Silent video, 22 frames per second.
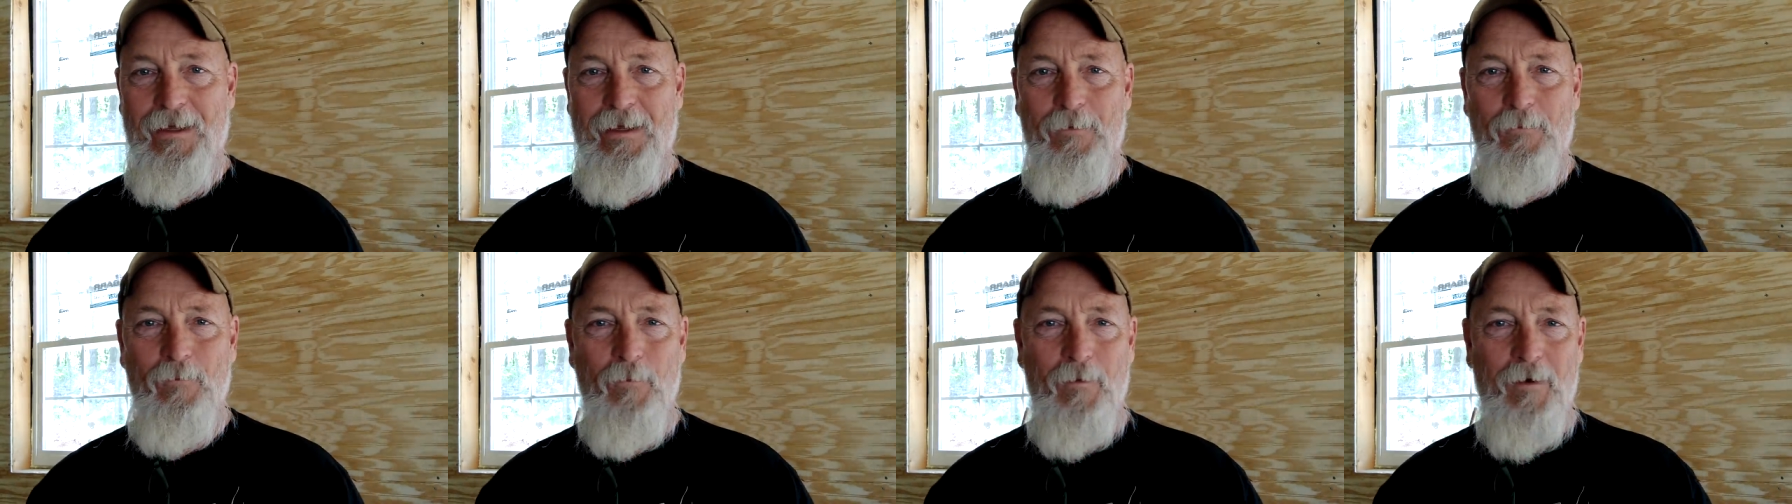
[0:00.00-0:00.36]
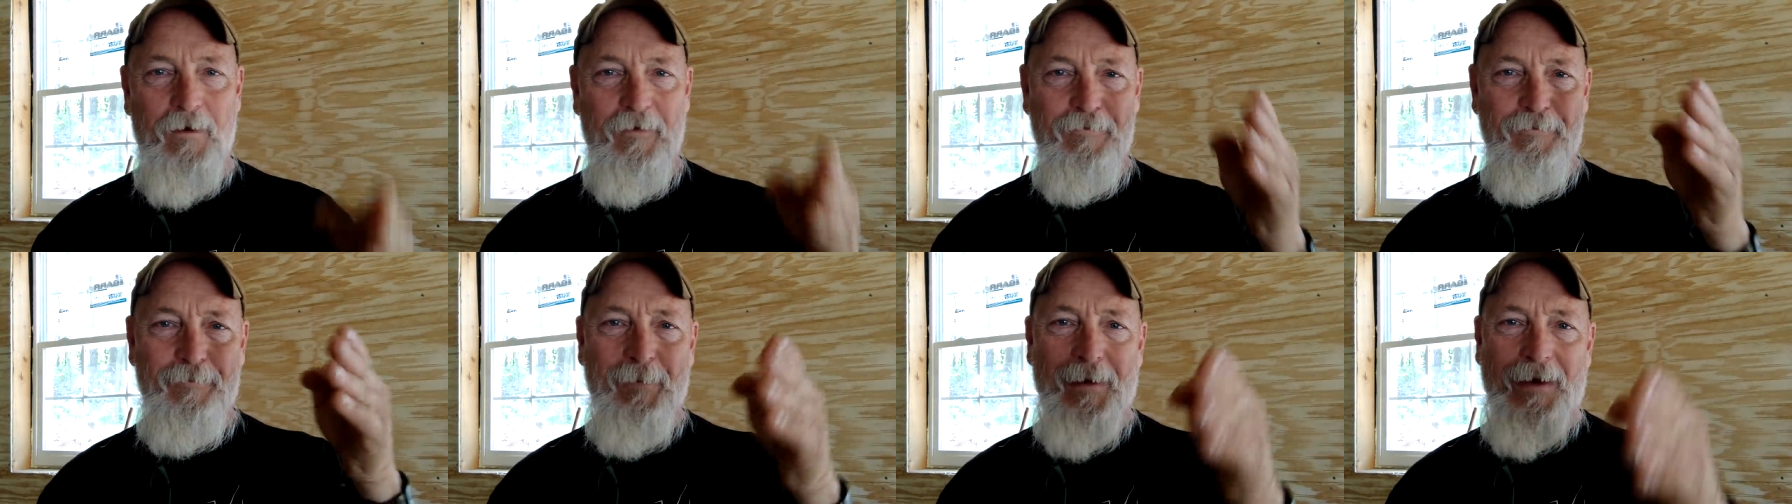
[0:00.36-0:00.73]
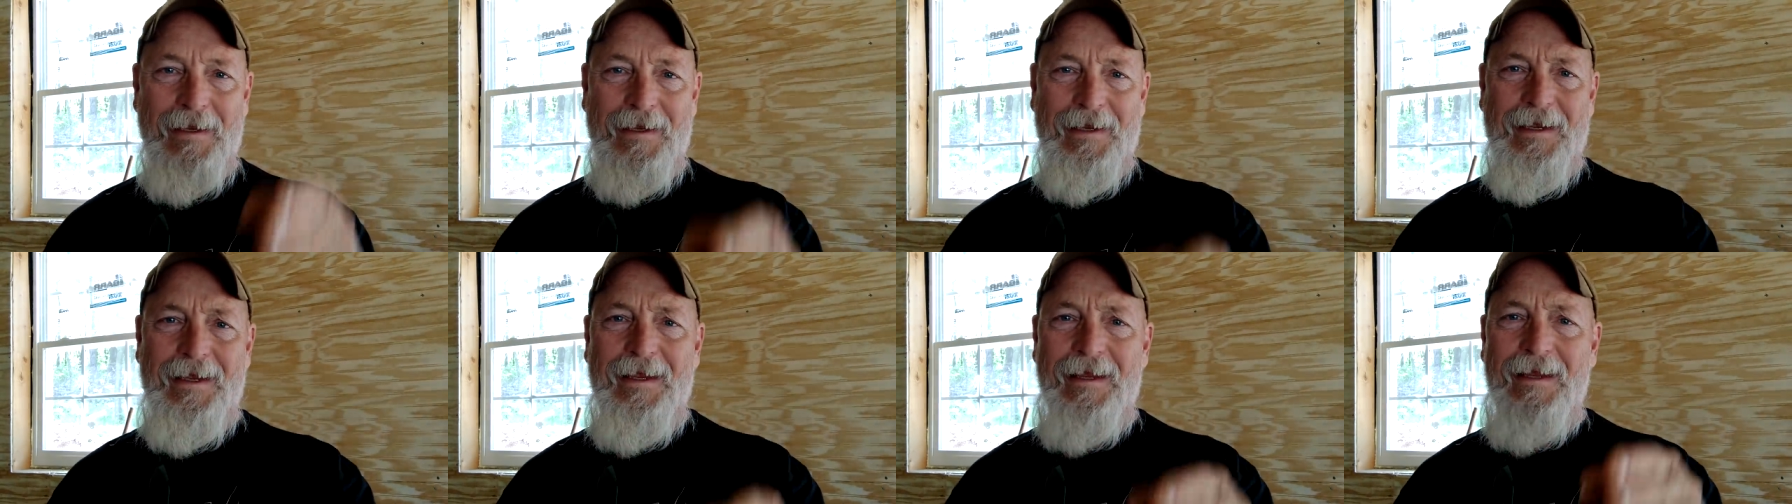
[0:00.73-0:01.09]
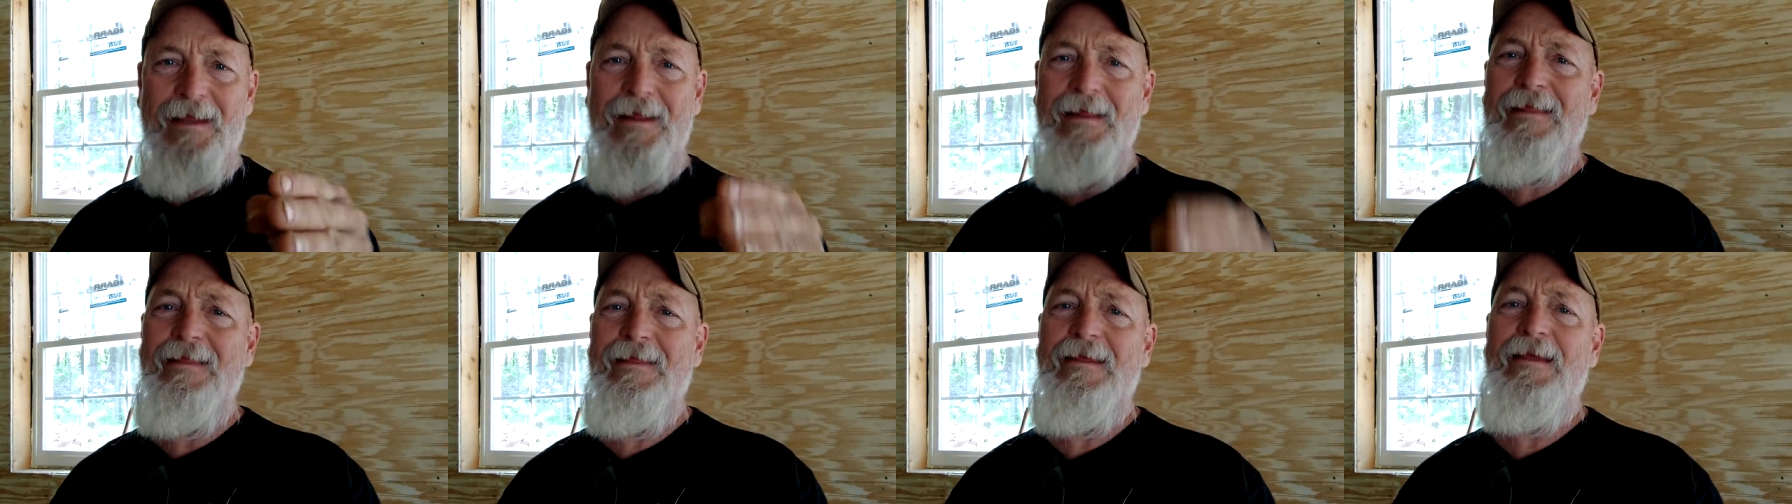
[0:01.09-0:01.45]
And one of my
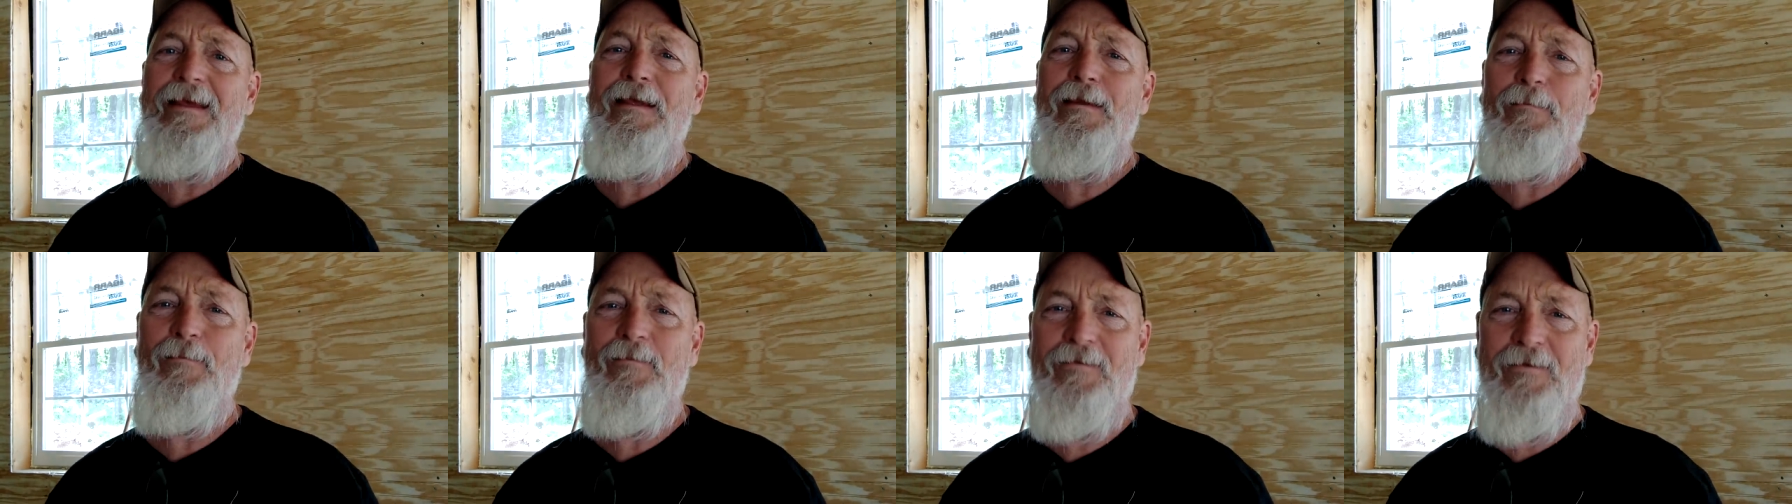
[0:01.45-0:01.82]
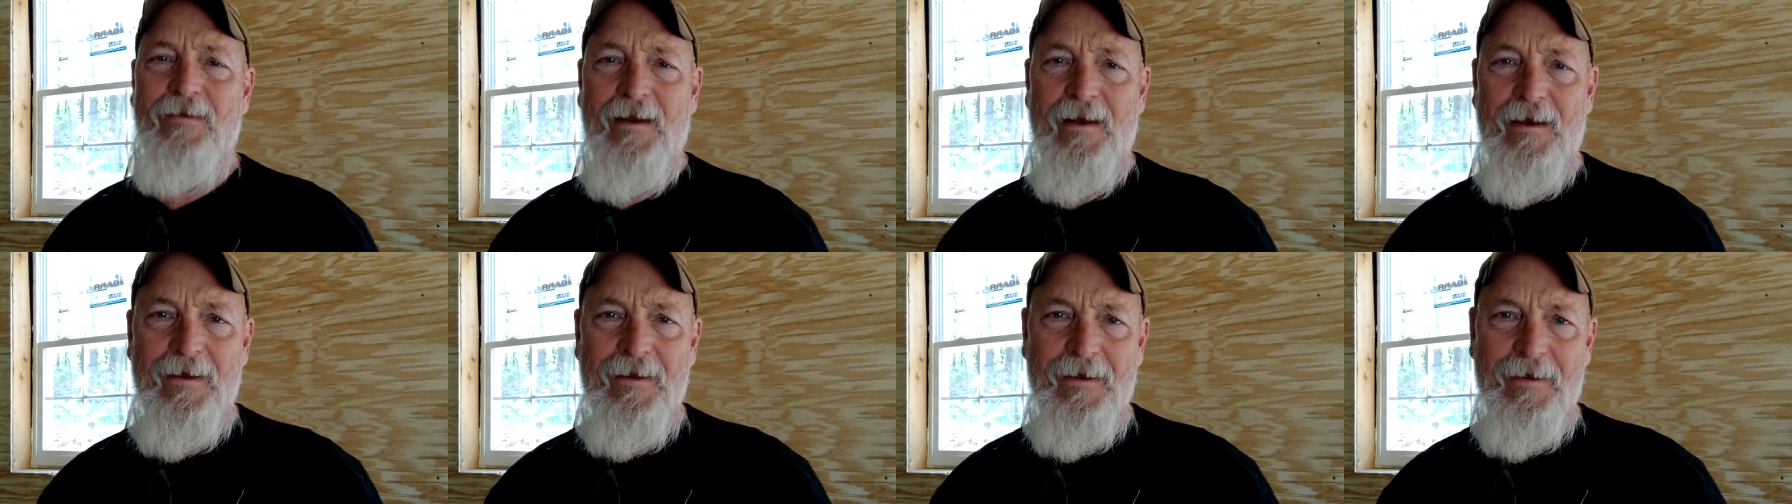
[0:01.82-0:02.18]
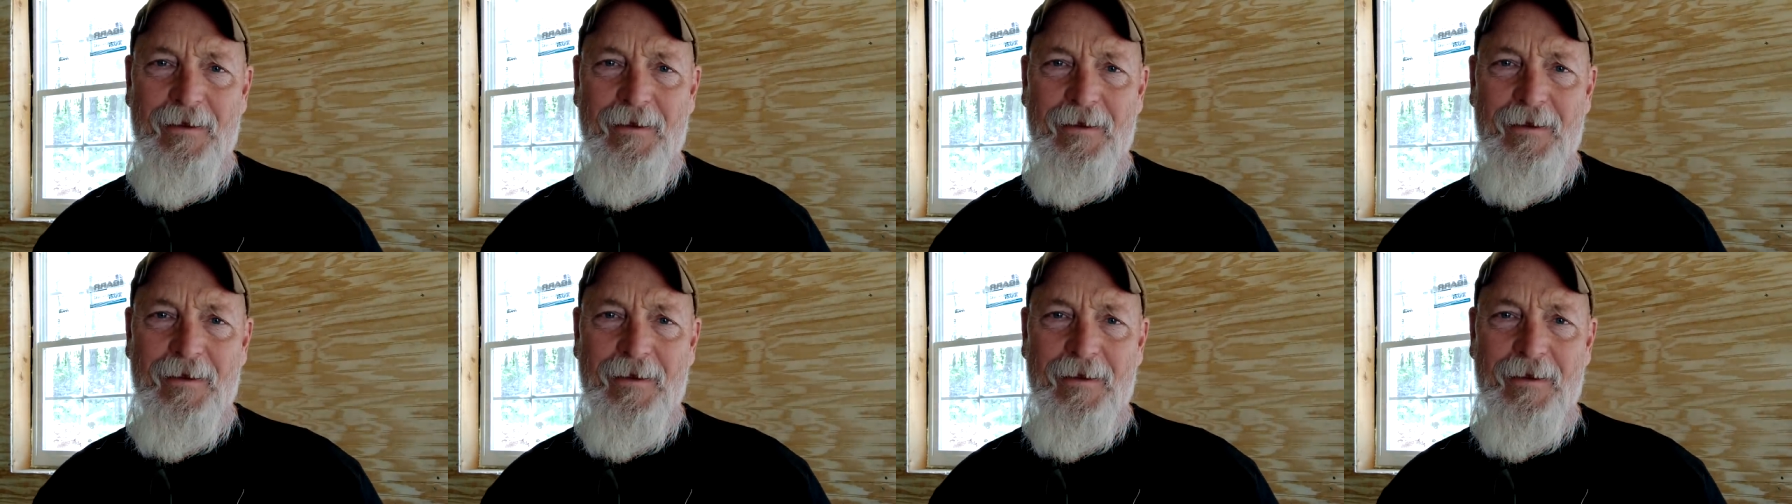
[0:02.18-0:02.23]
key themes that I